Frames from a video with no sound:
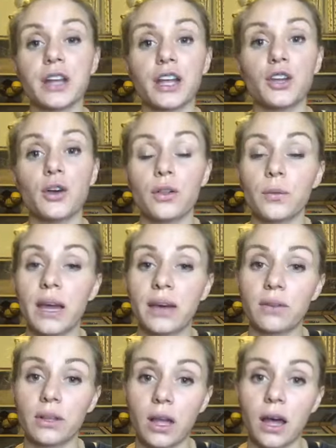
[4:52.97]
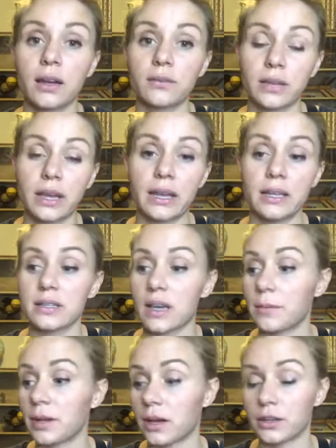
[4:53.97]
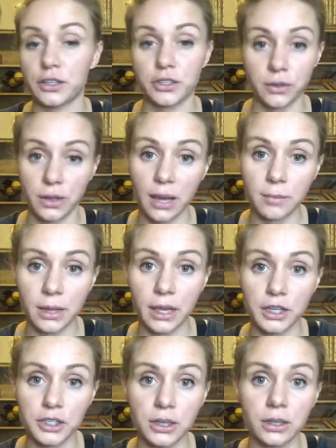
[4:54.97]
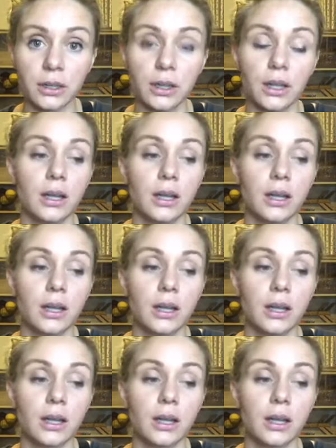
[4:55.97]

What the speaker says: I know that we have a lot of ladies coming on to show the application,